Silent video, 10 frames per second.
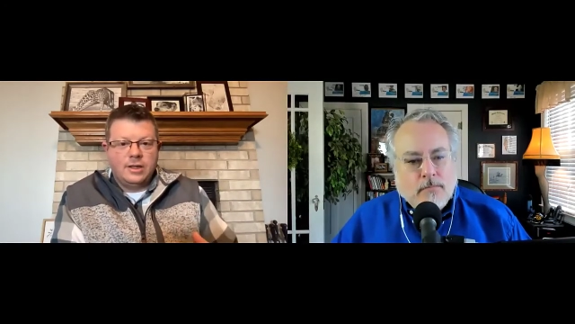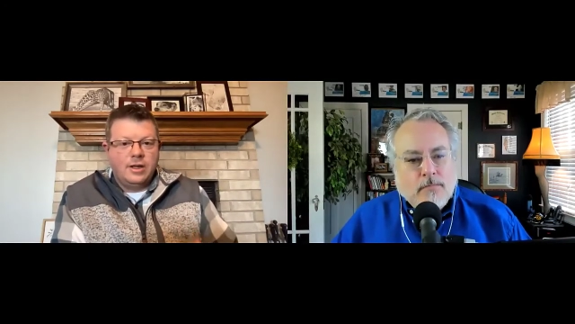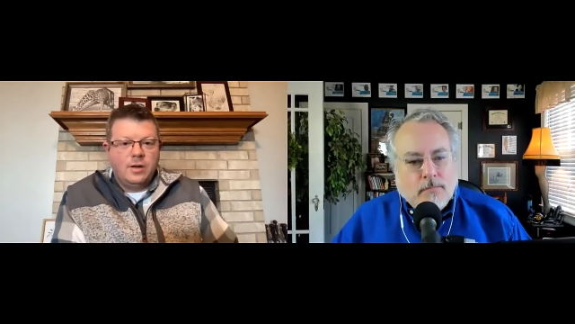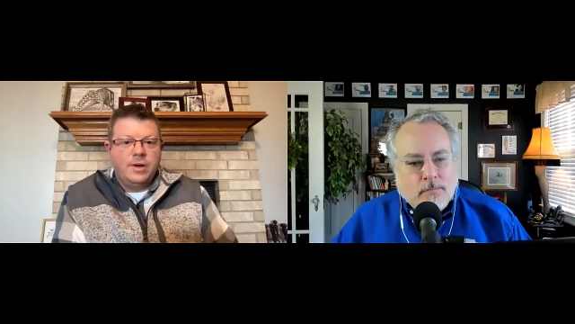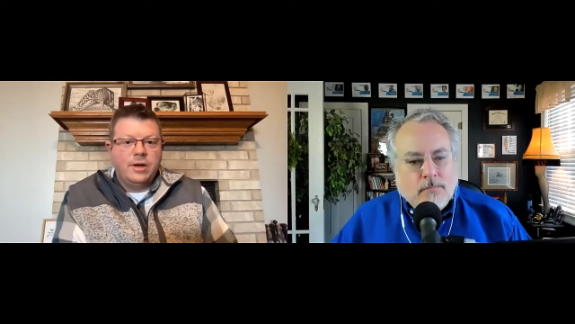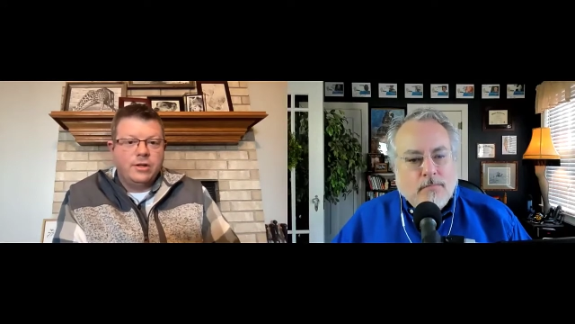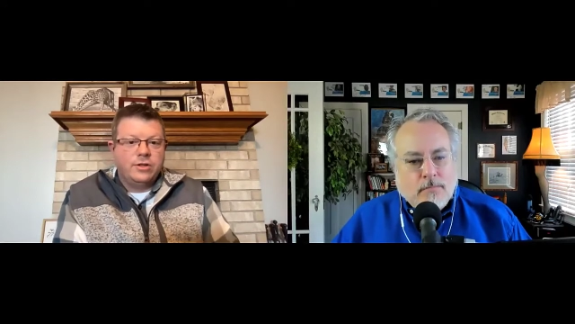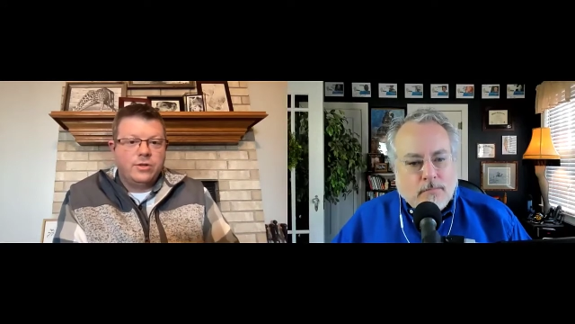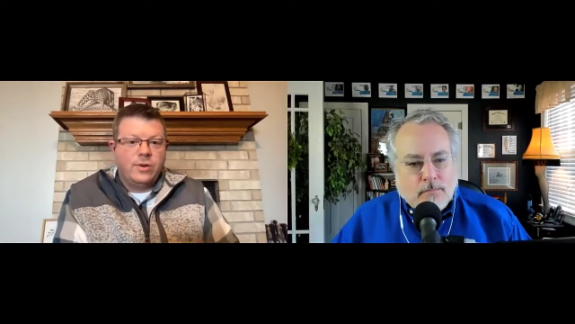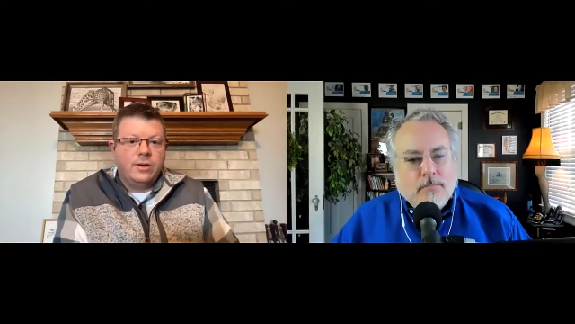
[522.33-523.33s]
Speaker 1: just a little bit of good
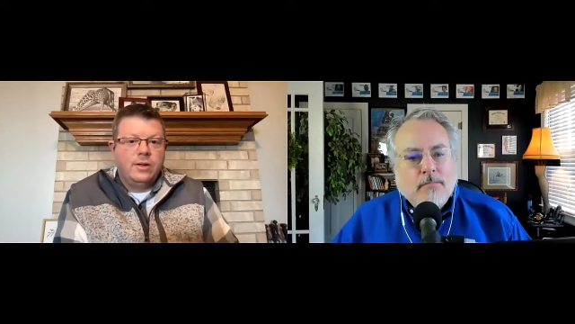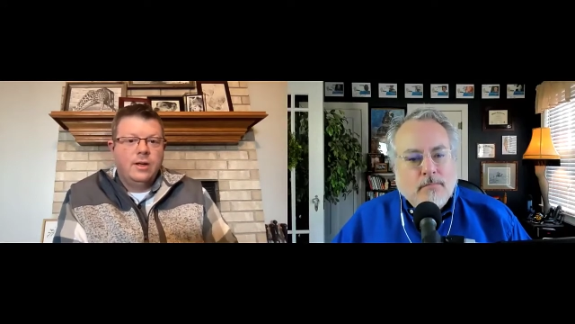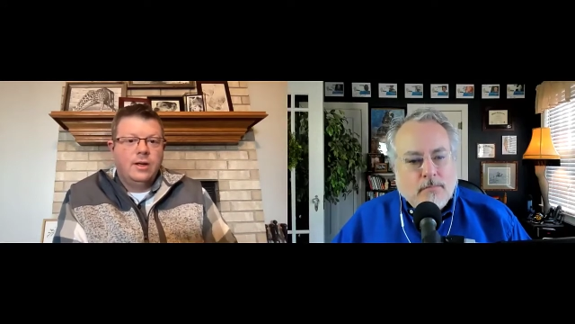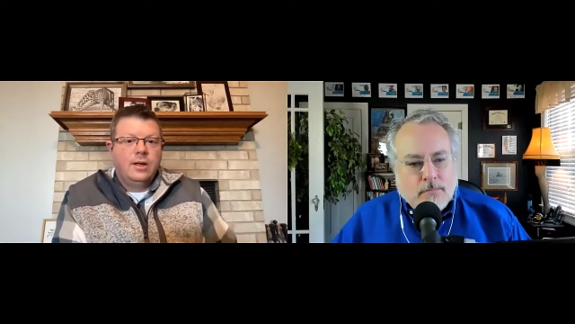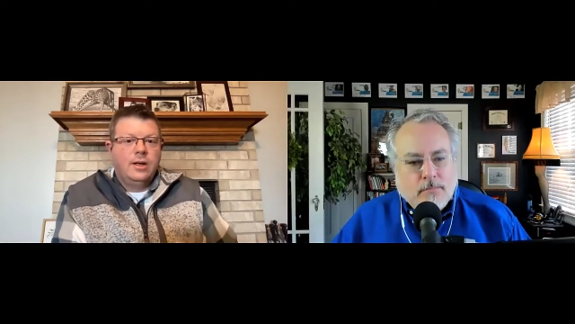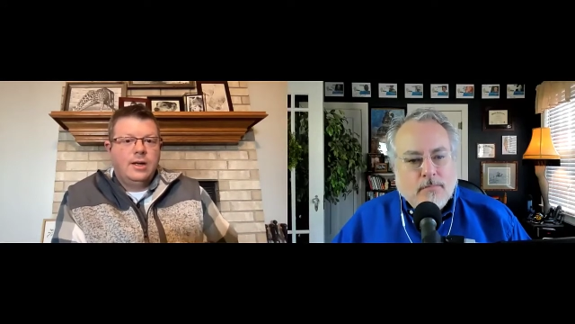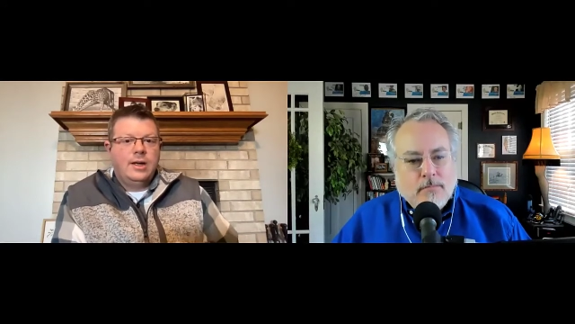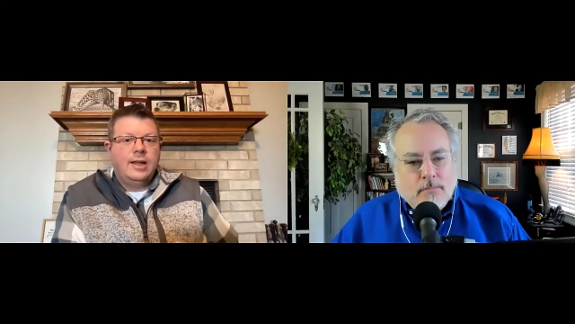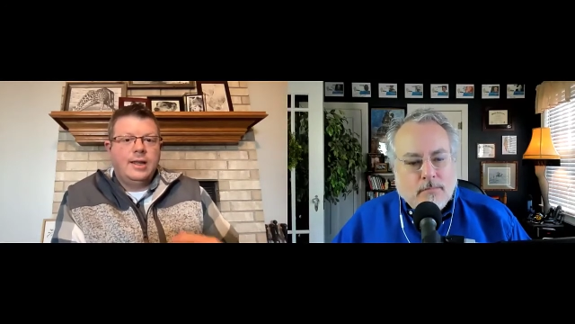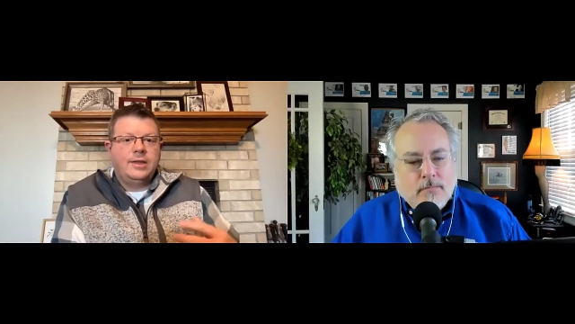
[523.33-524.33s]
soil,
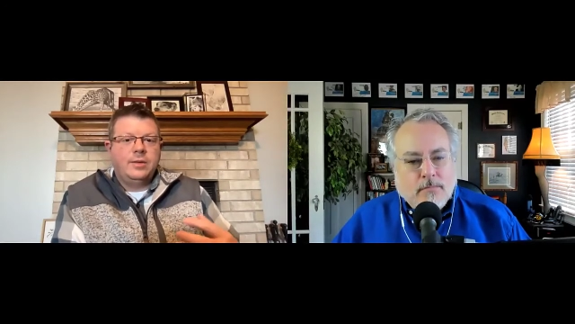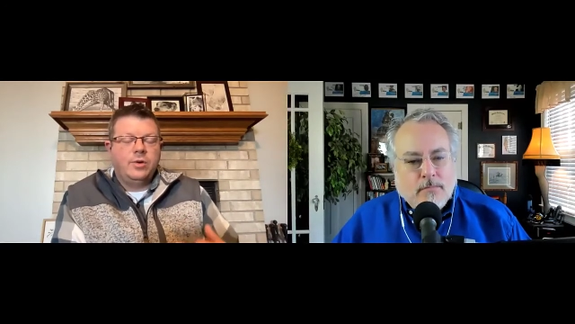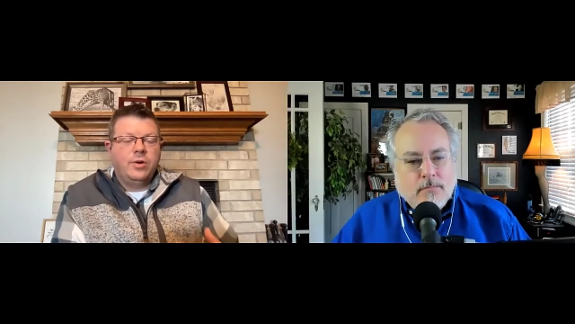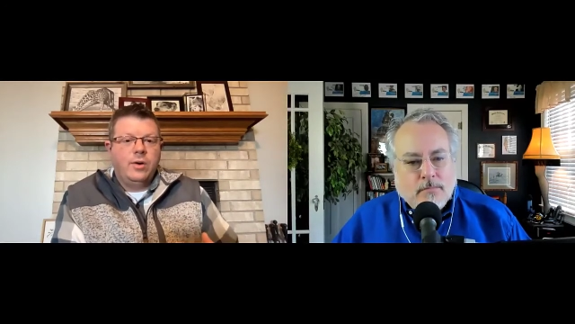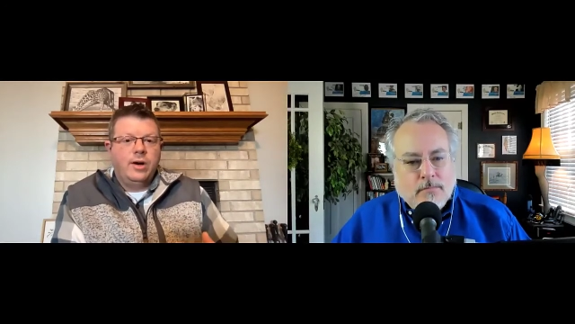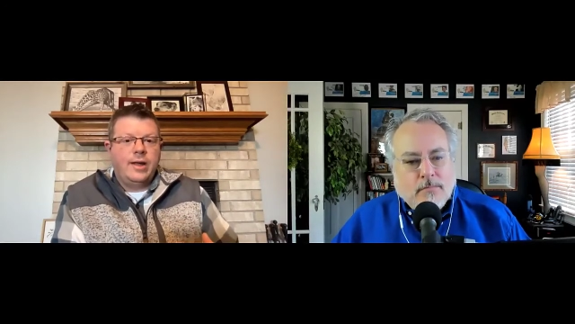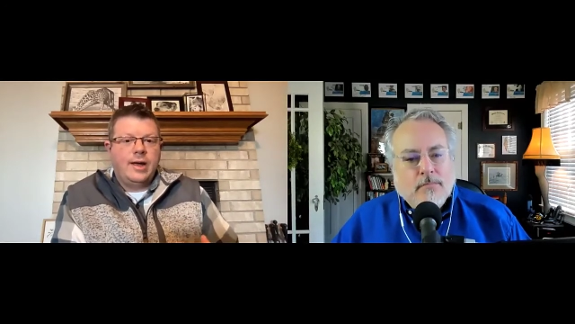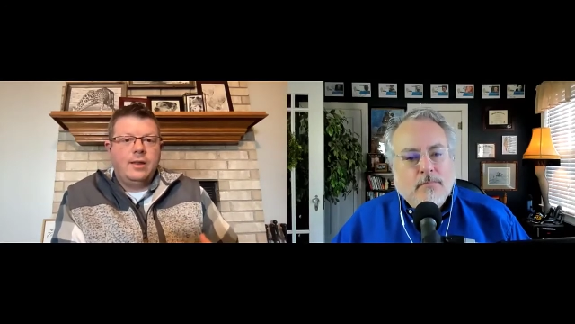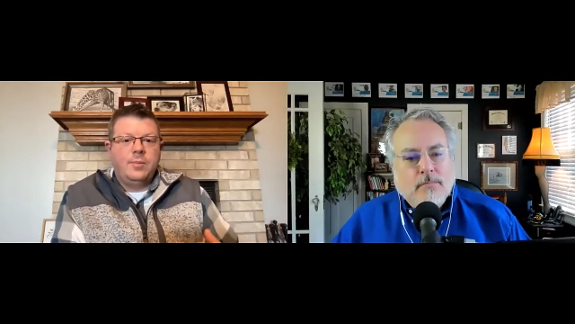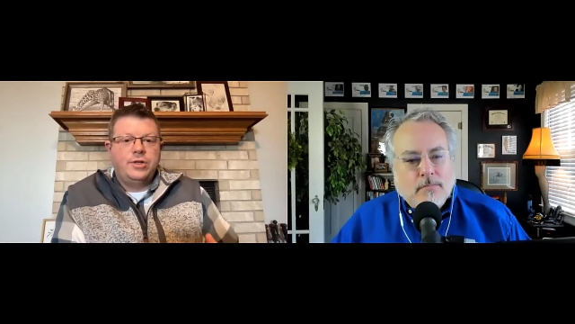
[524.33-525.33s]
and let them grow into
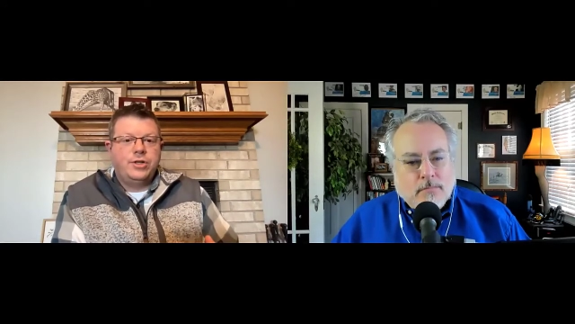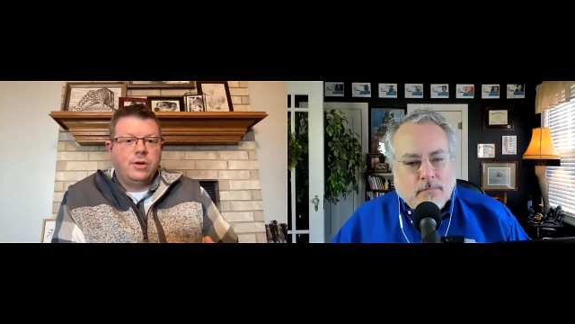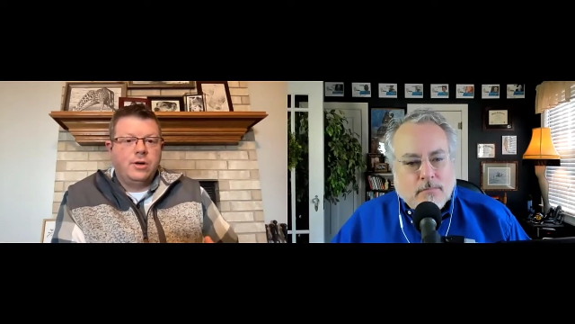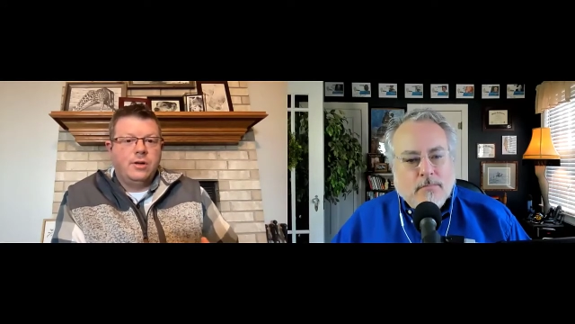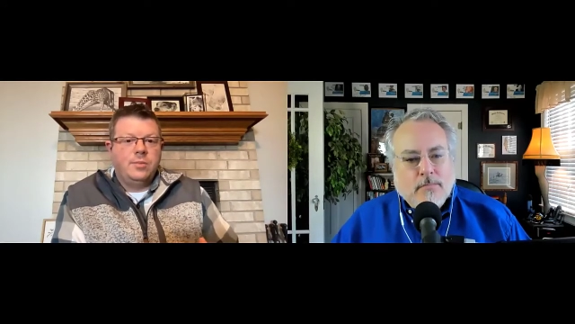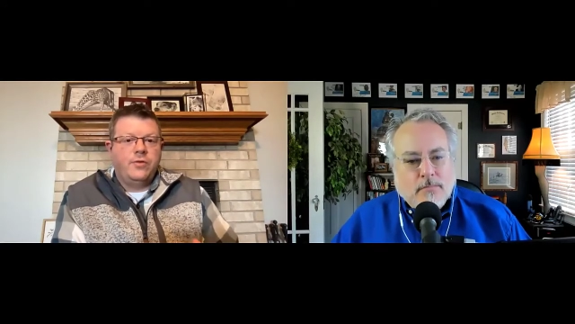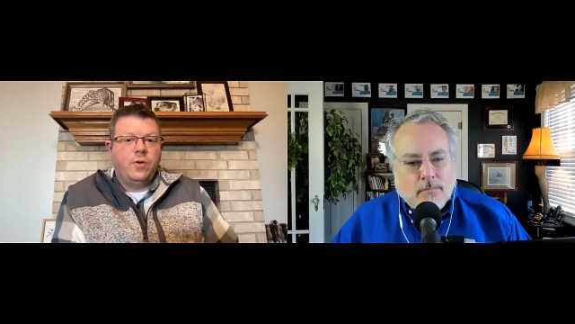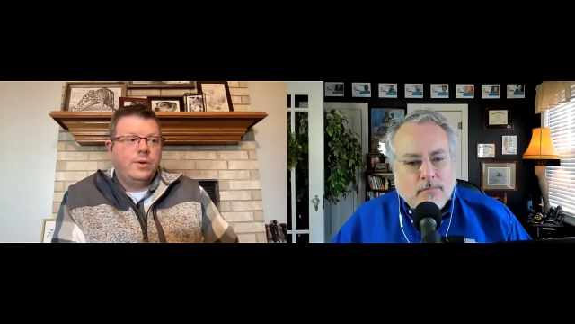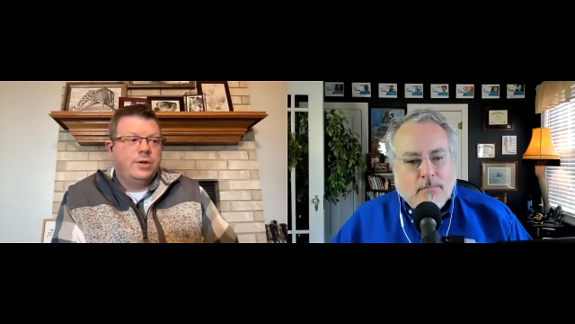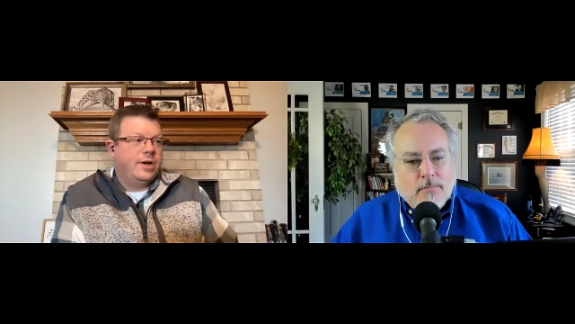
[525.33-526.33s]
that and mature
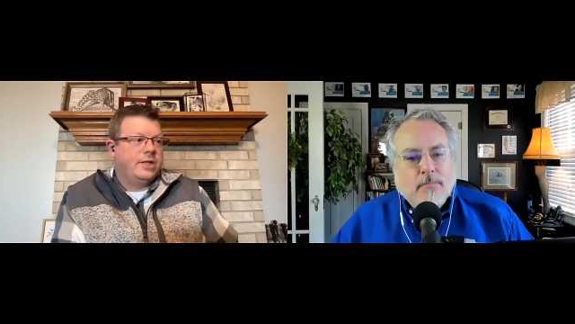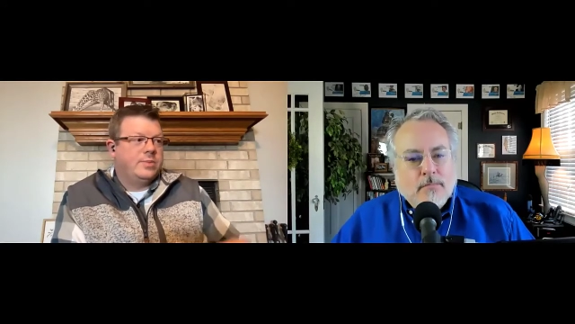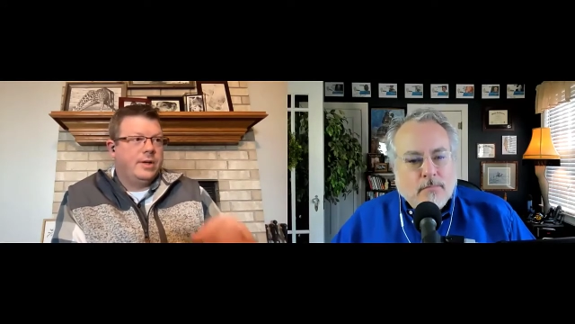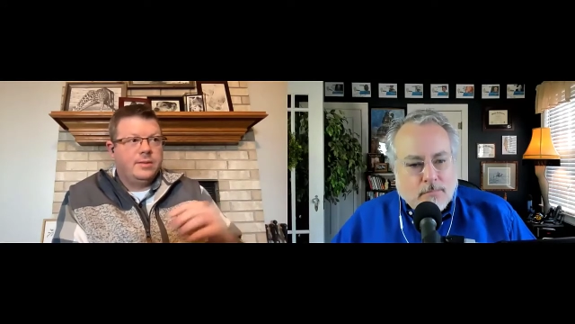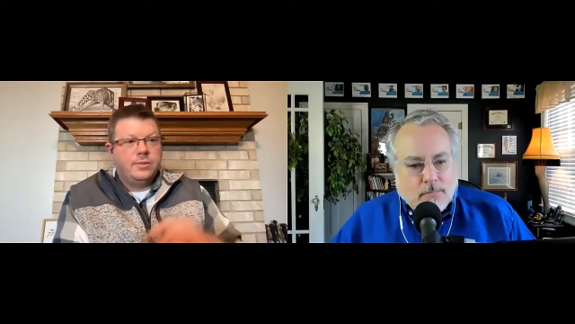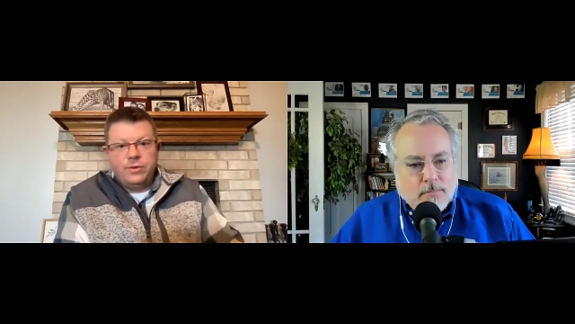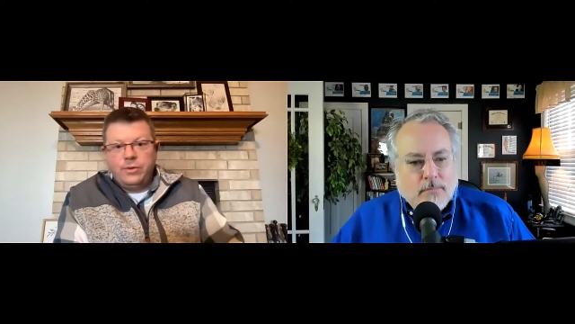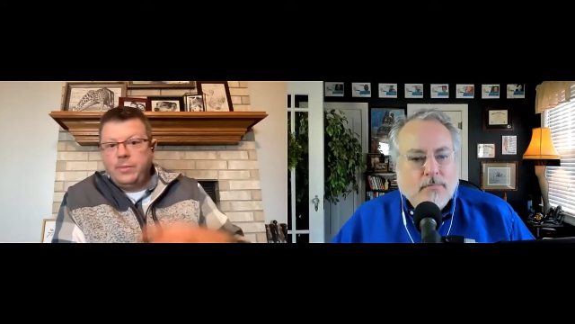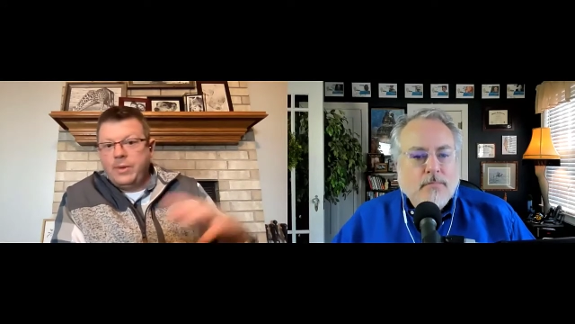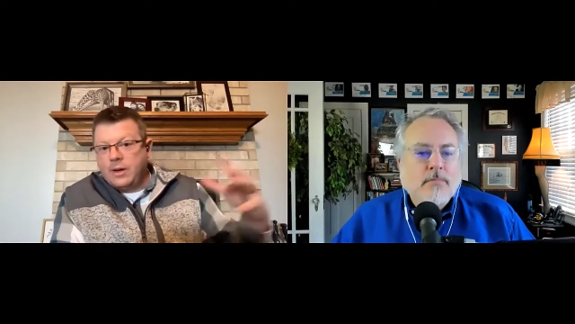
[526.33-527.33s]
before we transplant them to
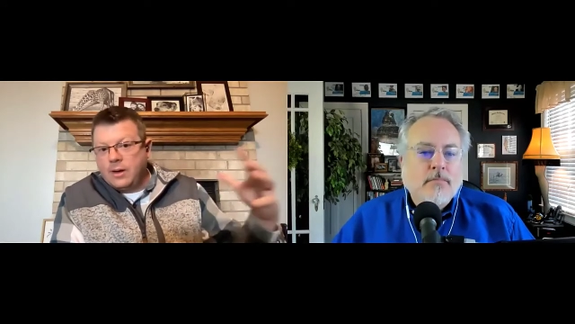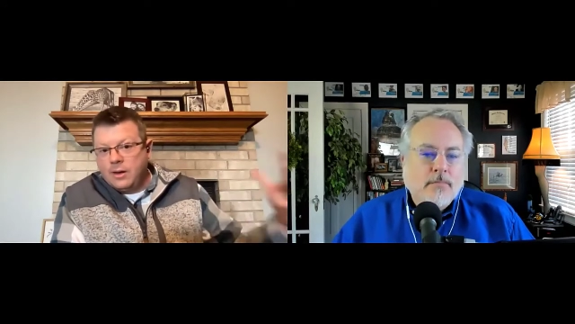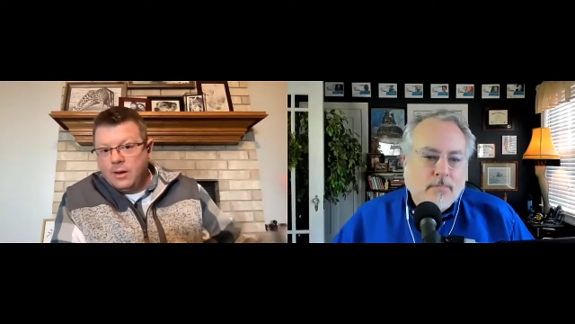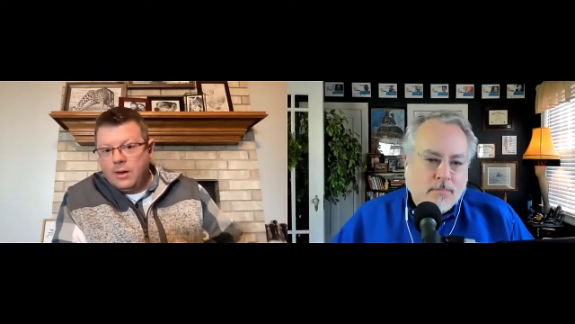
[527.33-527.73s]
the bigger